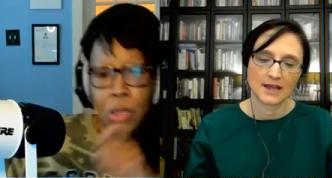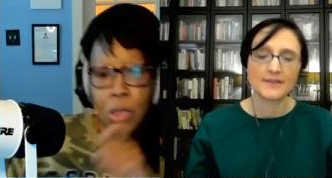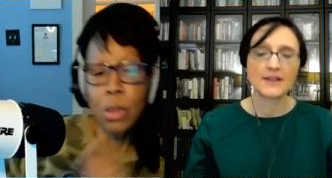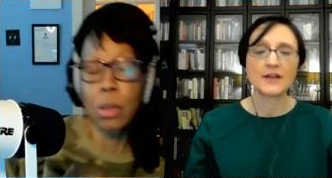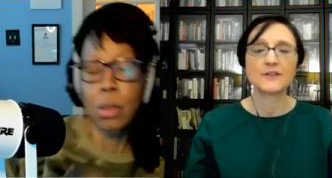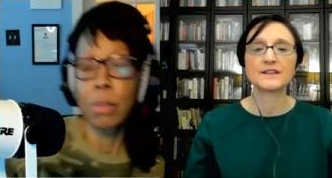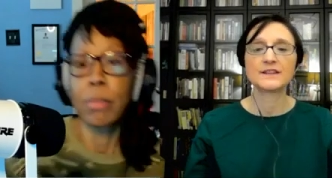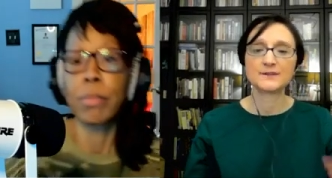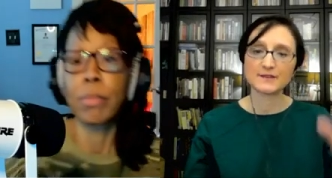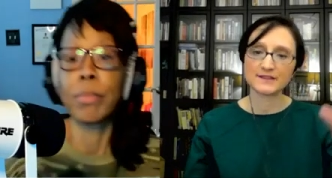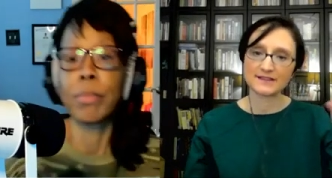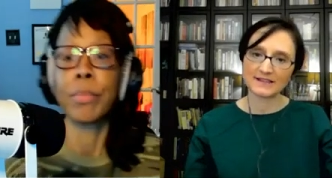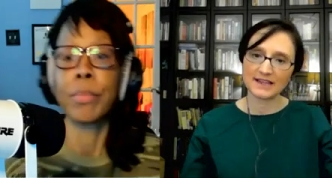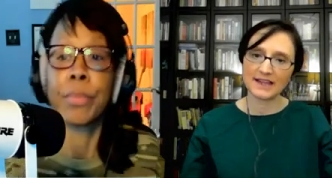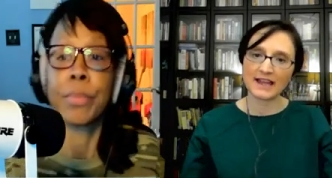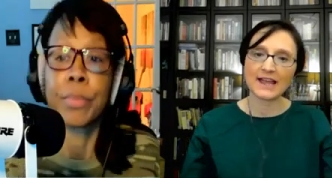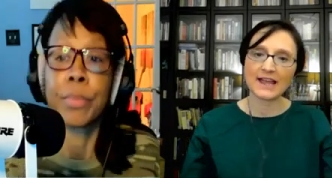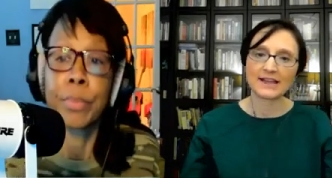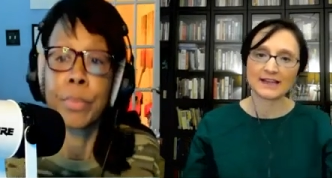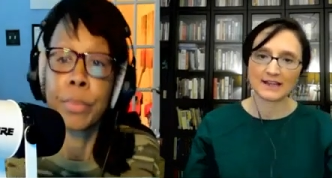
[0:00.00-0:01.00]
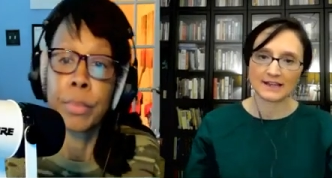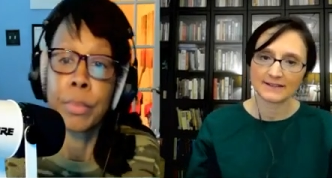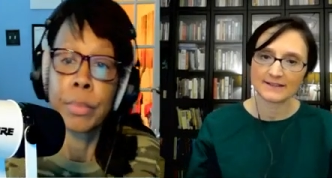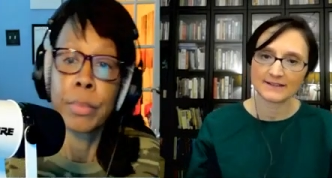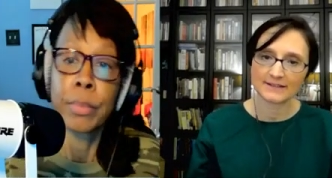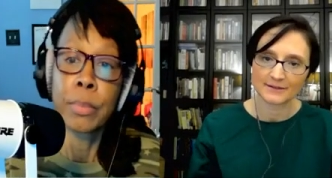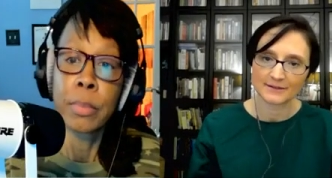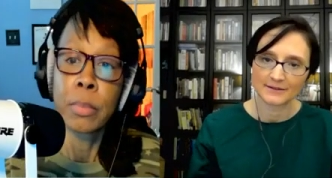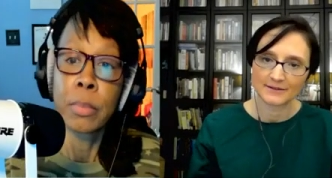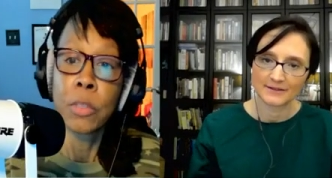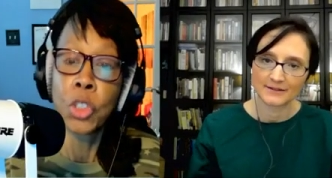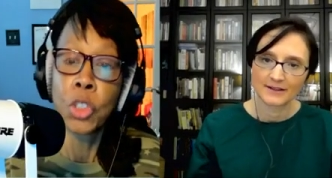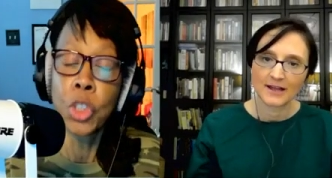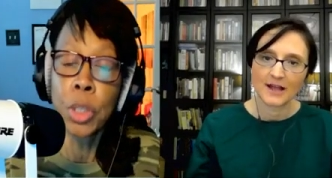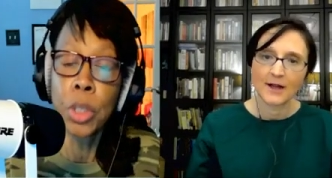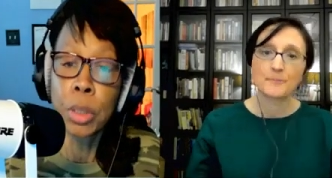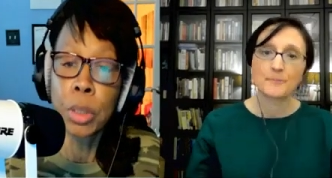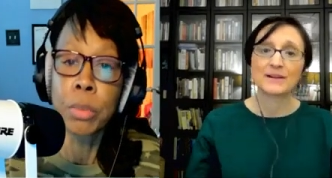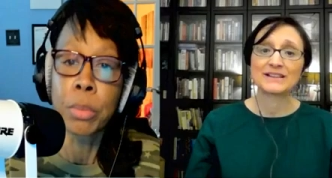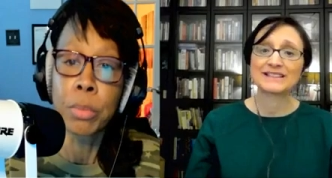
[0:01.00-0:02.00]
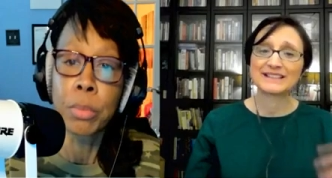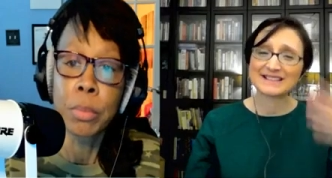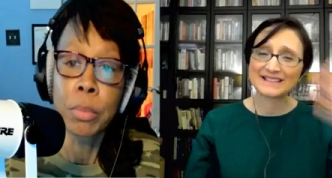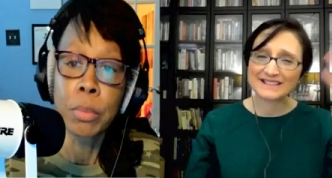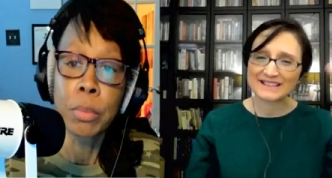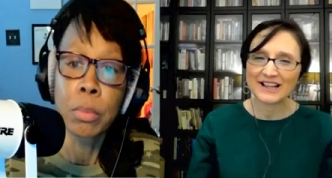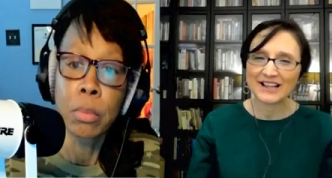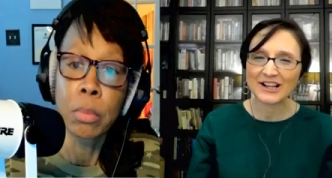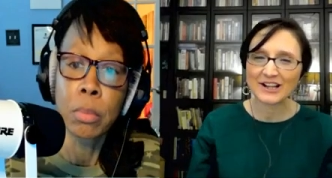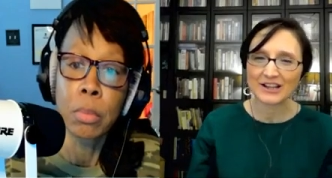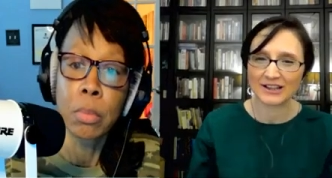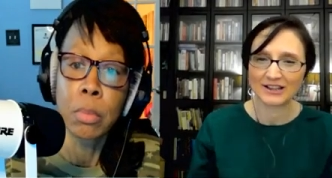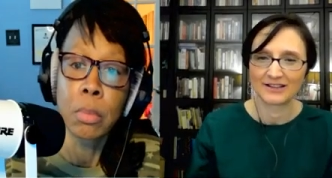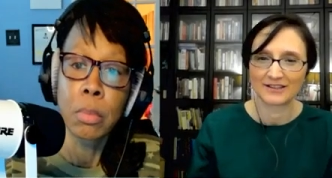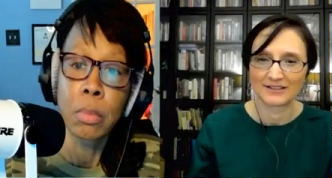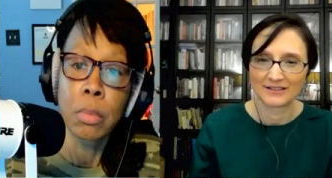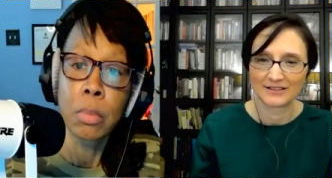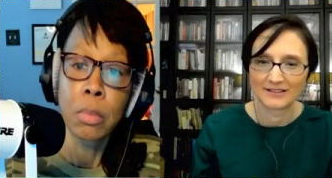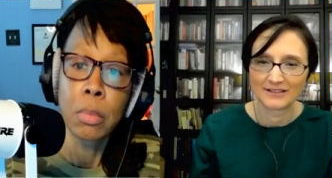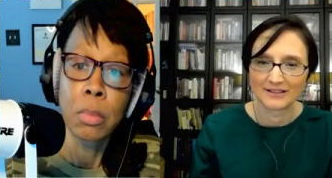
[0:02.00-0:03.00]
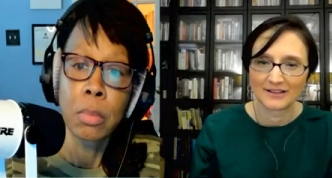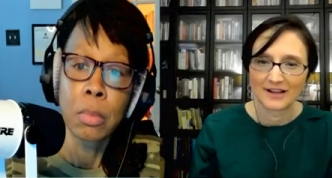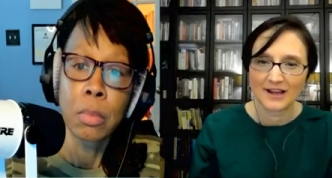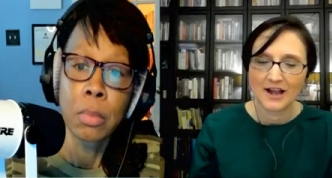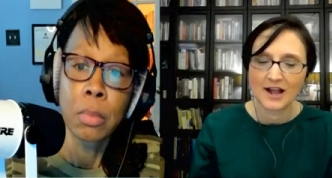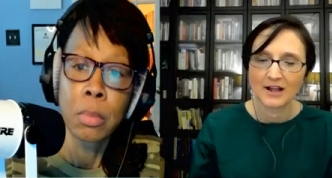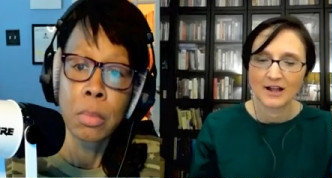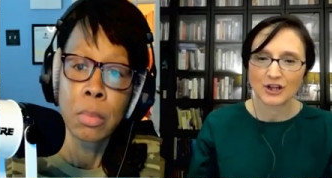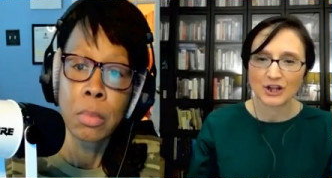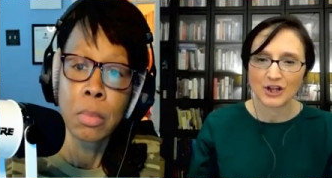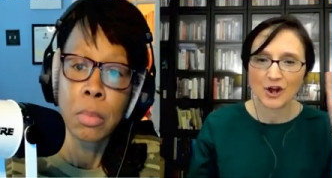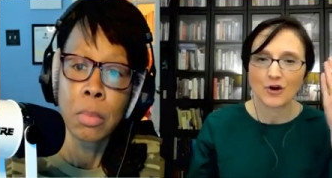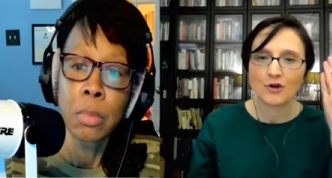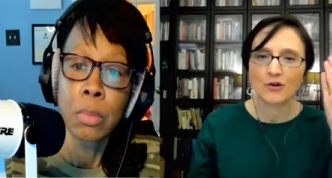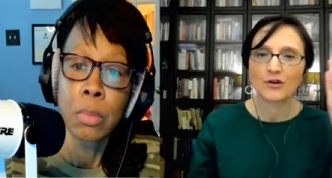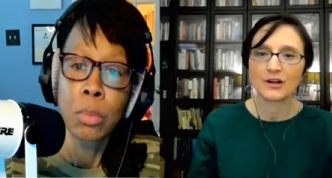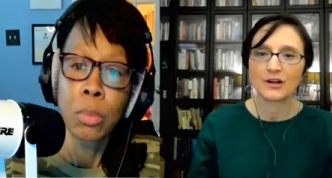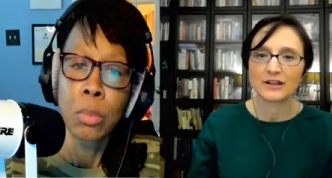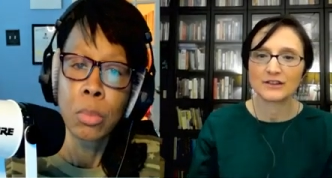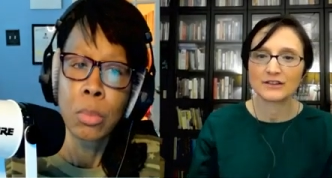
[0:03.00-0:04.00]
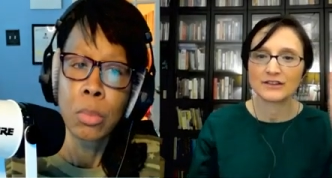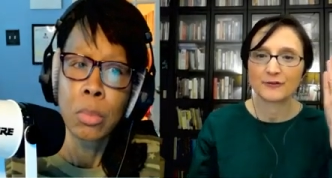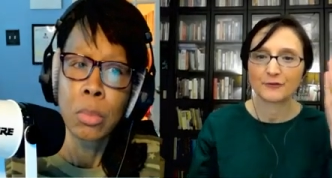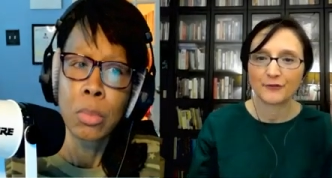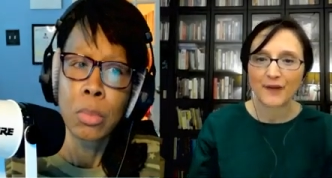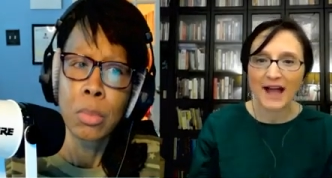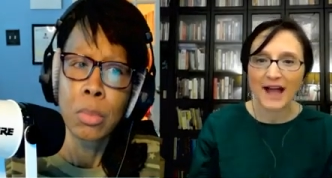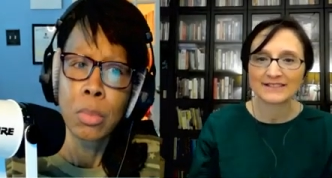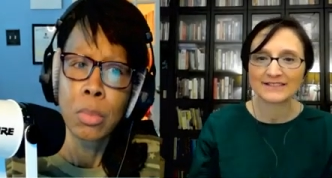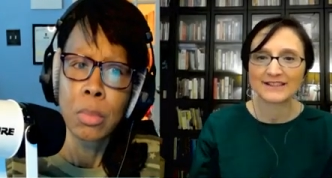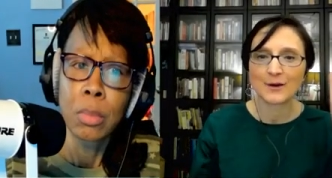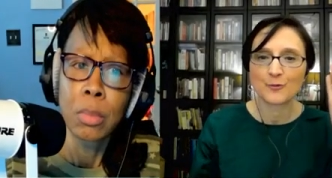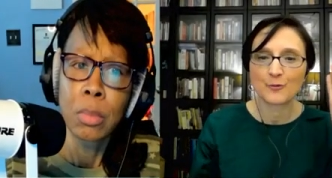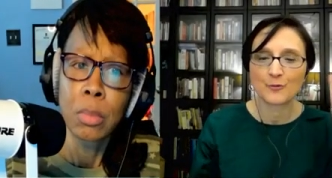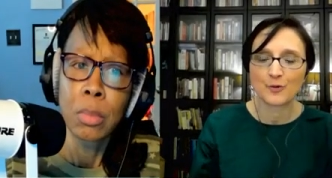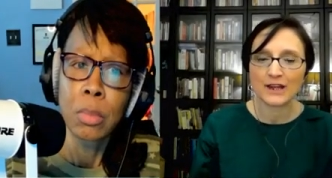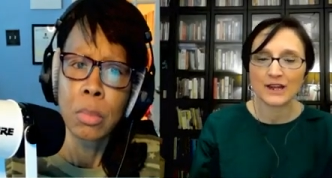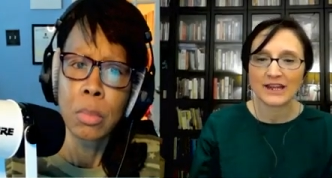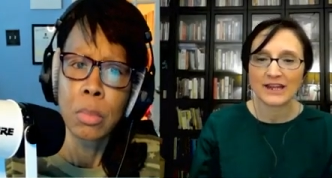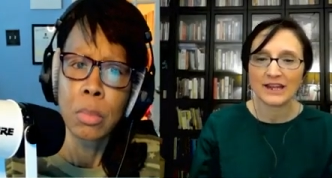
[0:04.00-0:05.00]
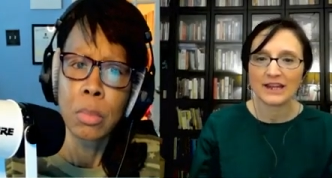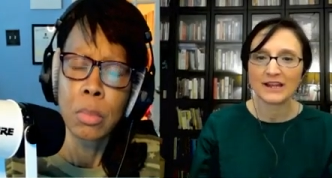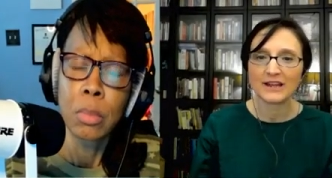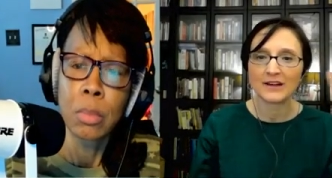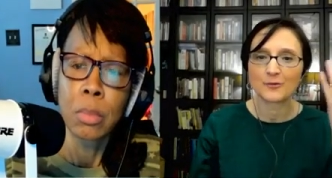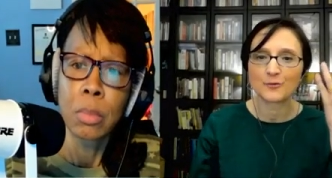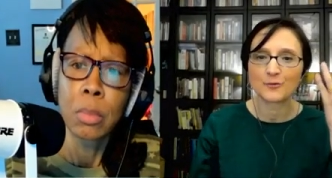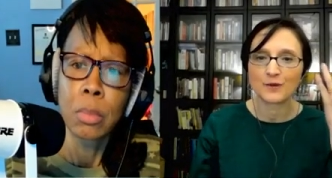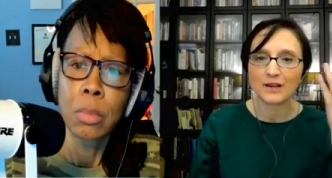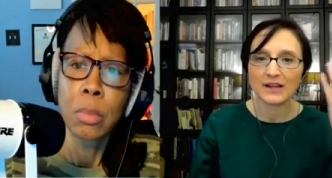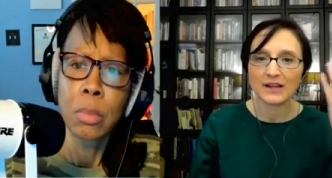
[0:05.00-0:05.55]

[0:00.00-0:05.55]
Speaker 1: Now, this was in the 80s, but still, you know, the fact that we